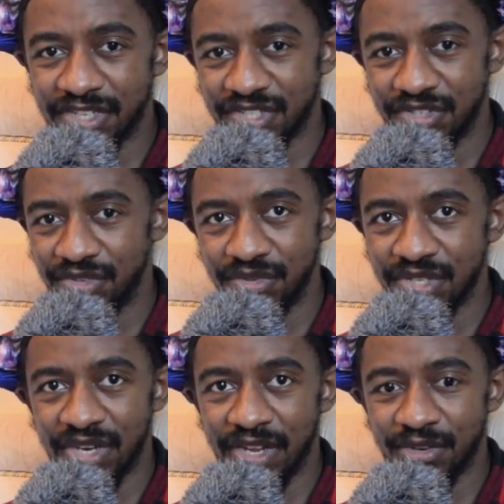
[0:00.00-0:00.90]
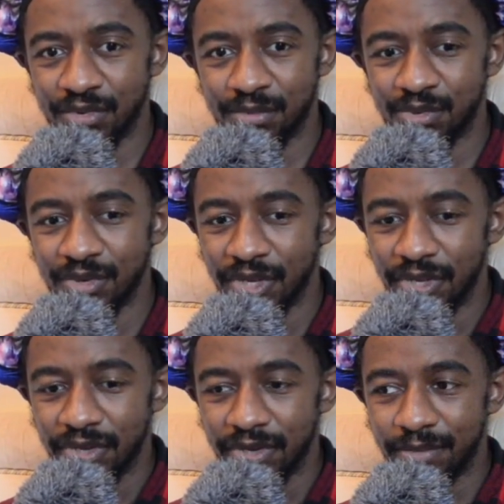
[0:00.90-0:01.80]
I just use it like normal,
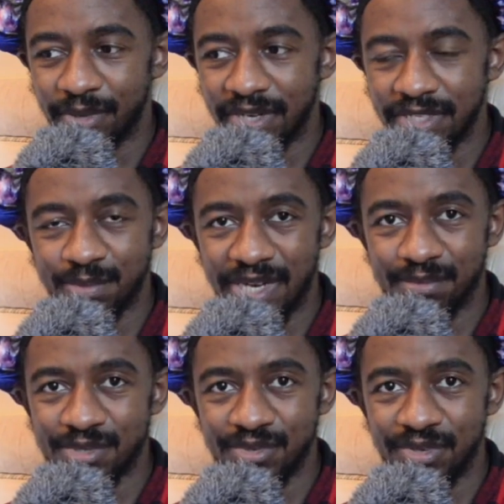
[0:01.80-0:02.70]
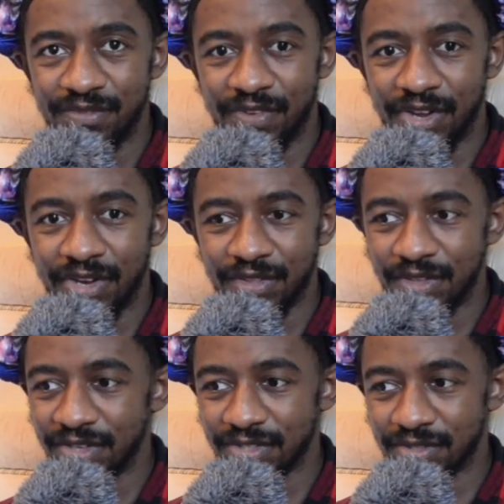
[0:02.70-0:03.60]
and it's been absolutely fine. I
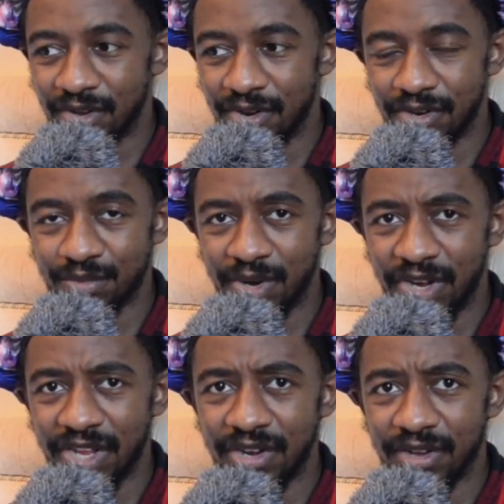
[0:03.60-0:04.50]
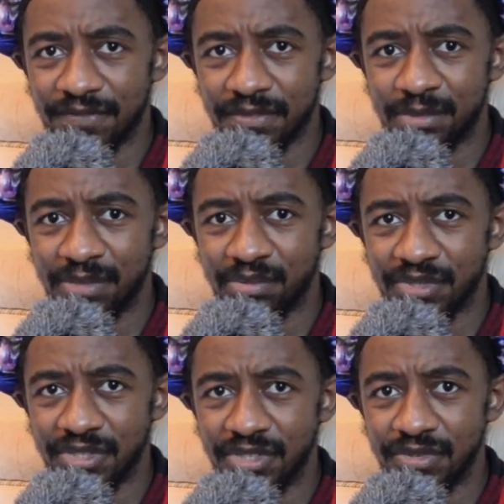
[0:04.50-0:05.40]
think it's hard-wearing enough for
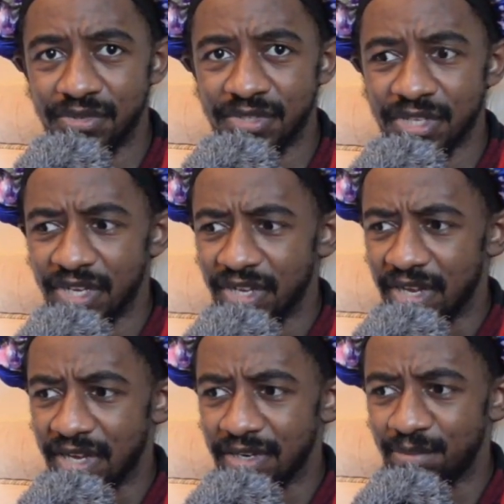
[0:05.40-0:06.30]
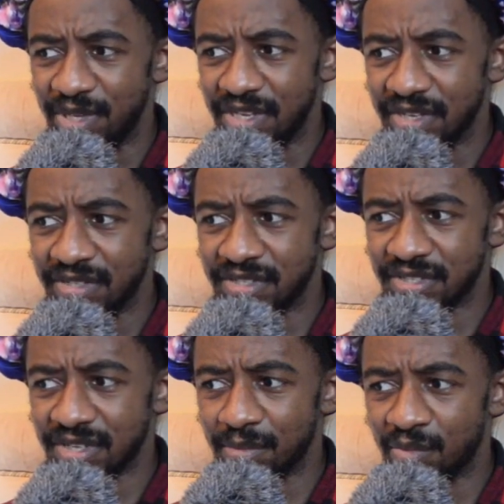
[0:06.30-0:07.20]
people to use, and being
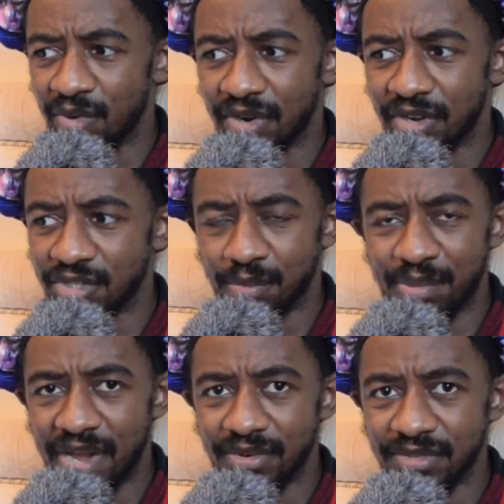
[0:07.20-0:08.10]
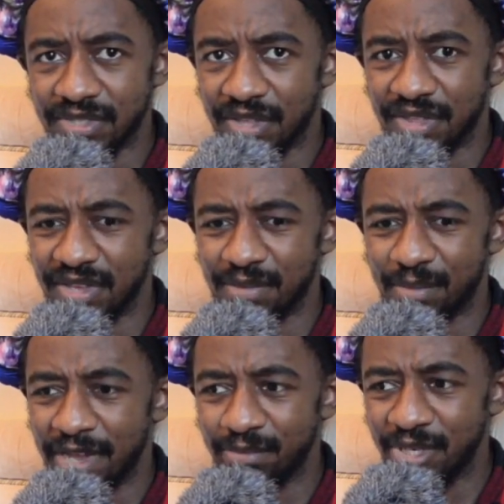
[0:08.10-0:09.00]
sub £100, I think it
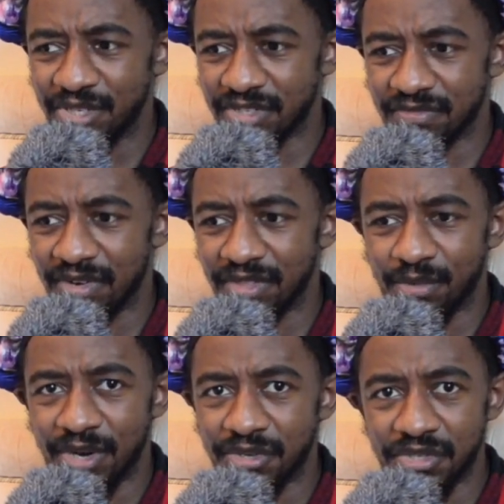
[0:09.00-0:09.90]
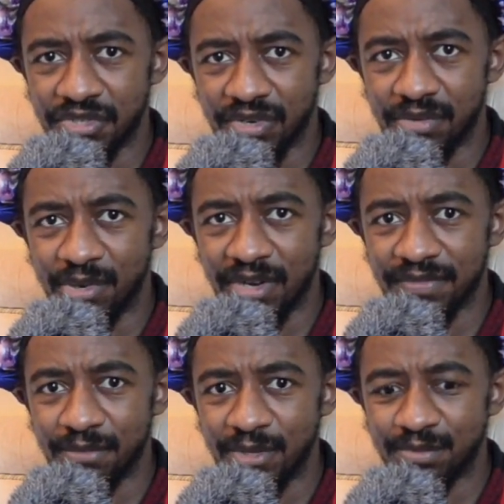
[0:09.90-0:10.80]
might be just around the $100 mark
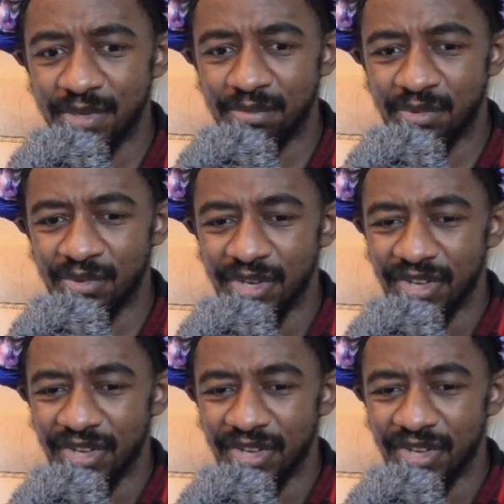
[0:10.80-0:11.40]
for most people.